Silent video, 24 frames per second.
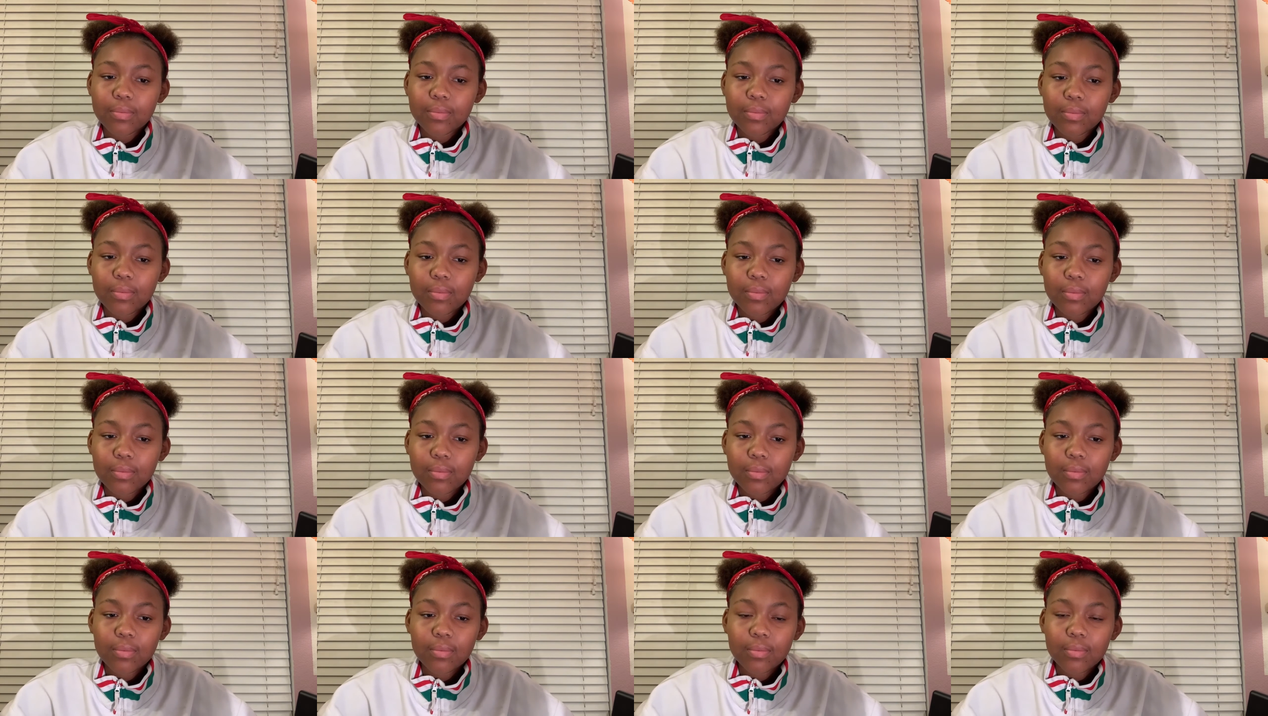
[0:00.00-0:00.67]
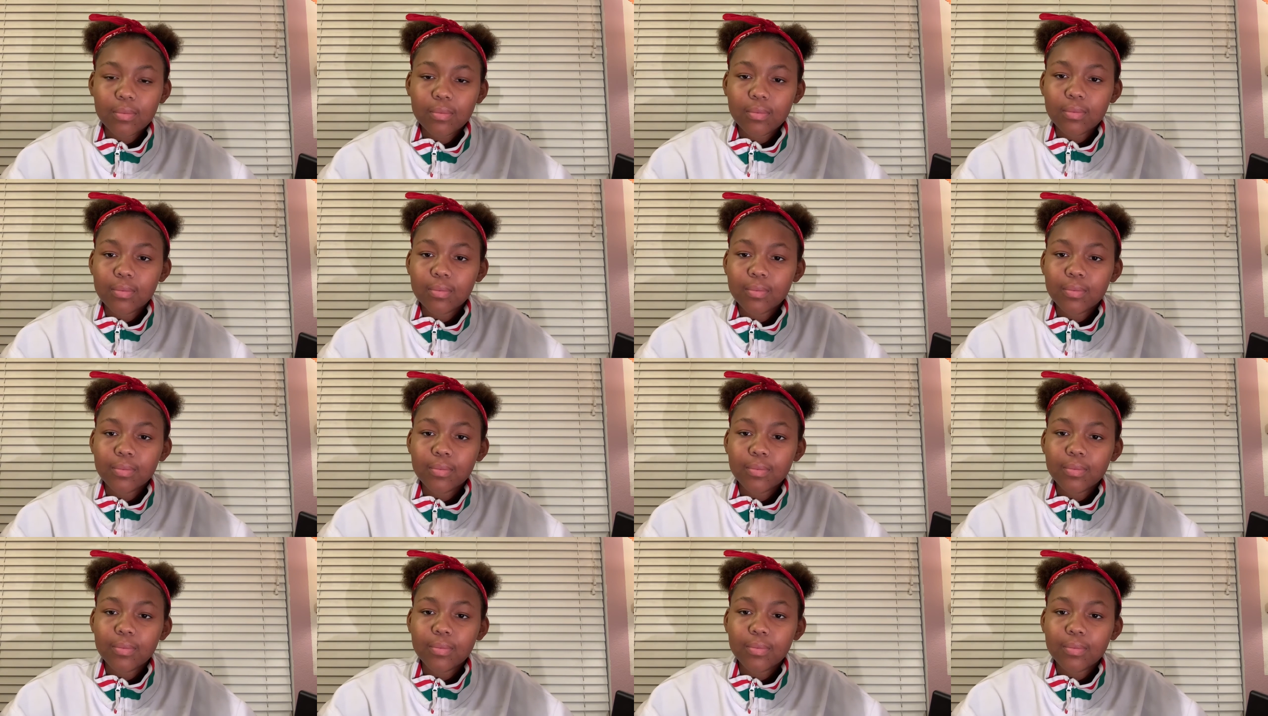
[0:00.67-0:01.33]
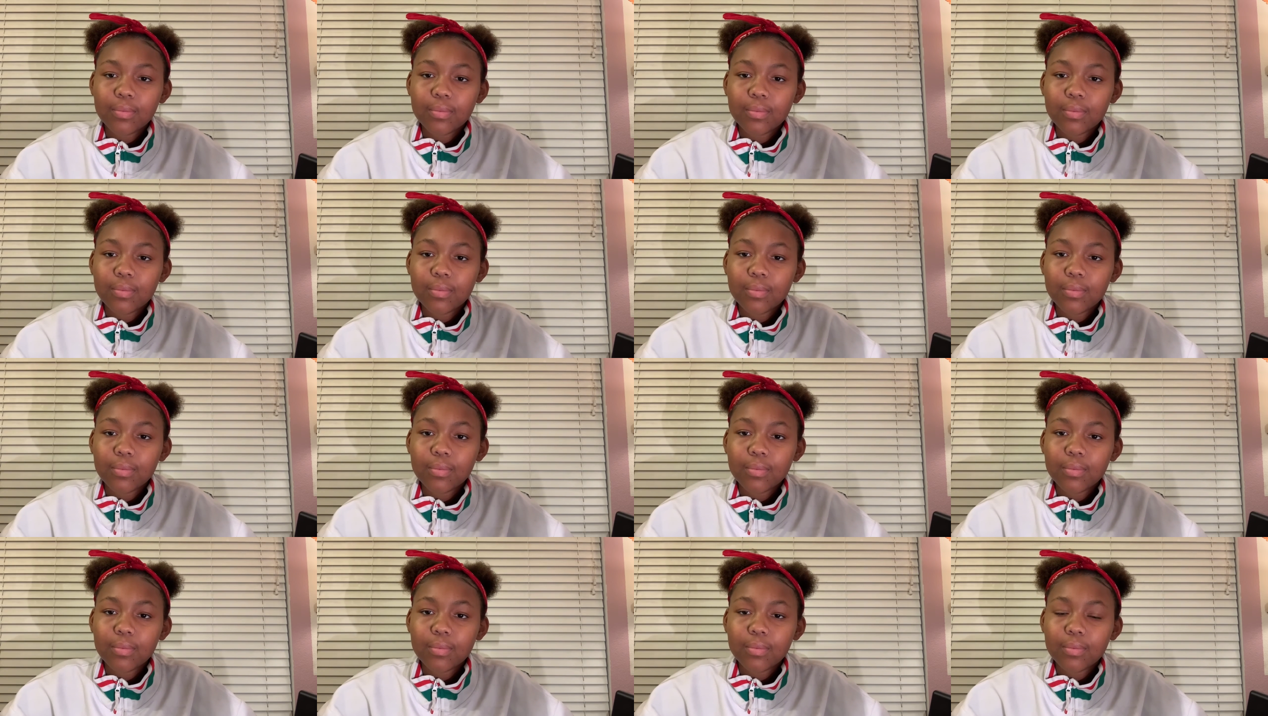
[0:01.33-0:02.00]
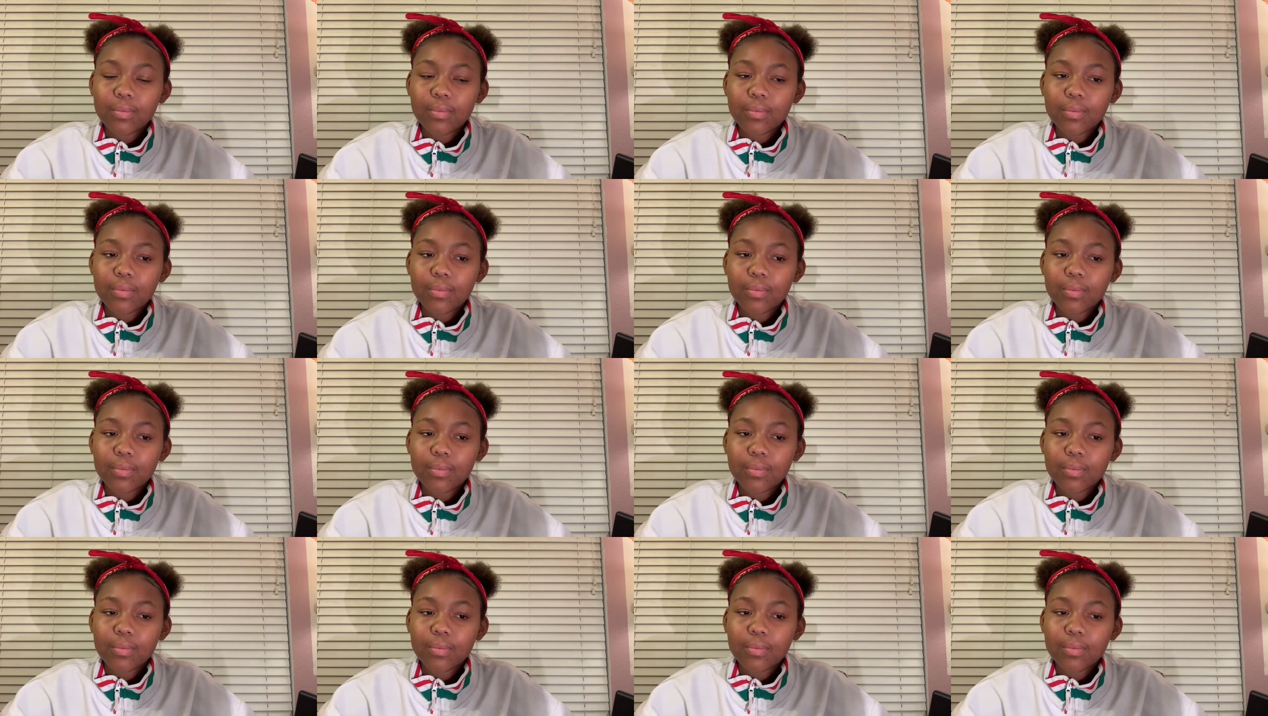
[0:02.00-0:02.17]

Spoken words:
Nobody speaks.